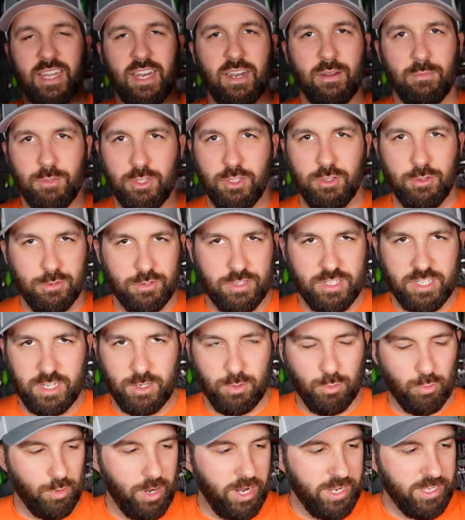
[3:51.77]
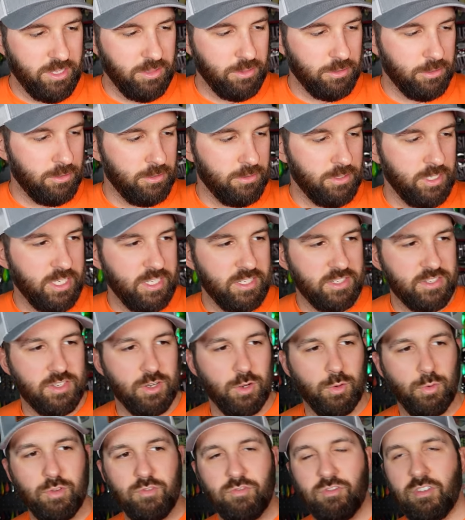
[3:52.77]
that I'm using regularly.
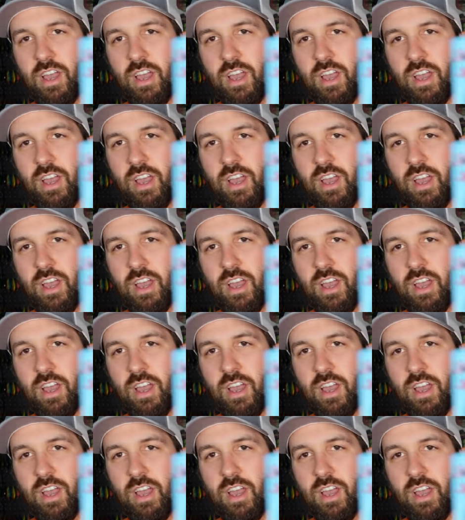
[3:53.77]
So we've